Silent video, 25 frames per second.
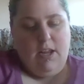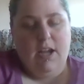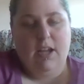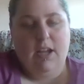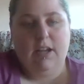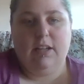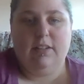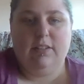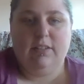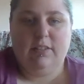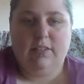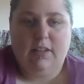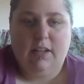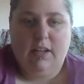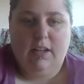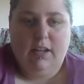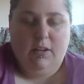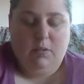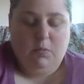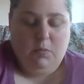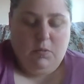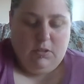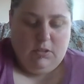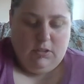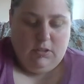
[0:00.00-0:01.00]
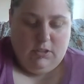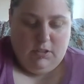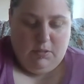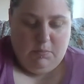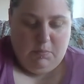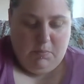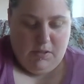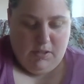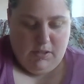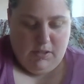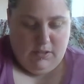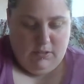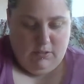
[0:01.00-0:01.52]
exciting watching
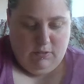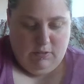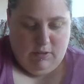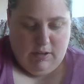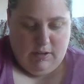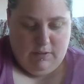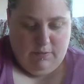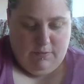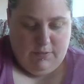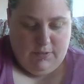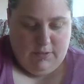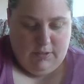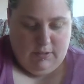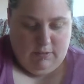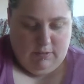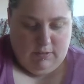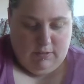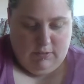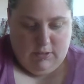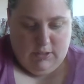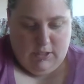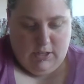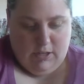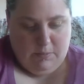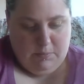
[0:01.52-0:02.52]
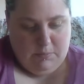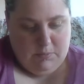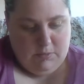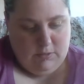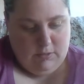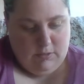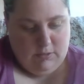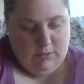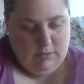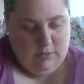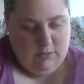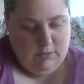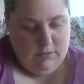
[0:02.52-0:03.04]
me try to figure out
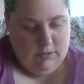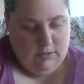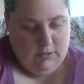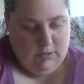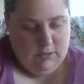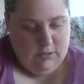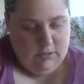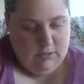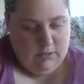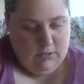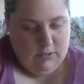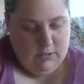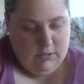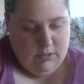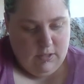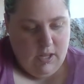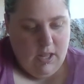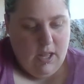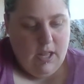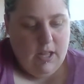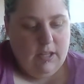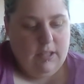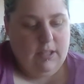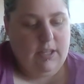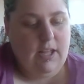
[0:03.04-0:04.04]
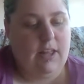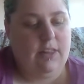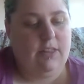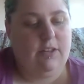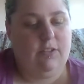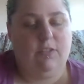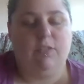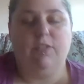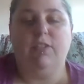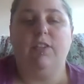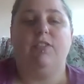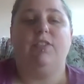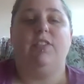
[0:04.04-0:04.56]
chapters. Yeah, there
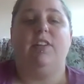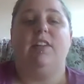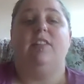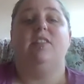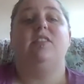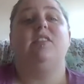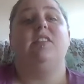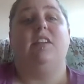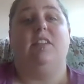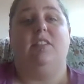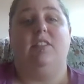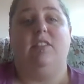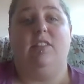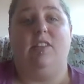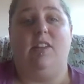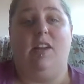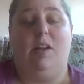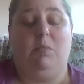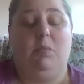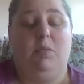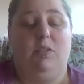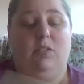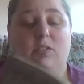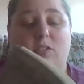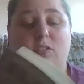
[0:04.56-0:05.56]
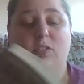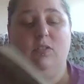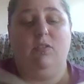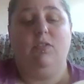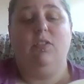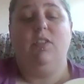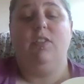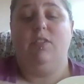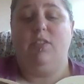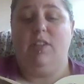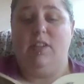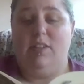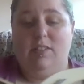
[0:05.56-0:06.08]
are 56 chapters, so
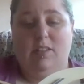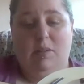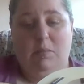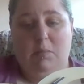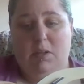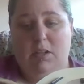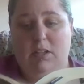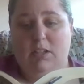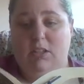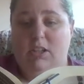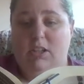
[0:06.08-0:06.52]
50-some-odd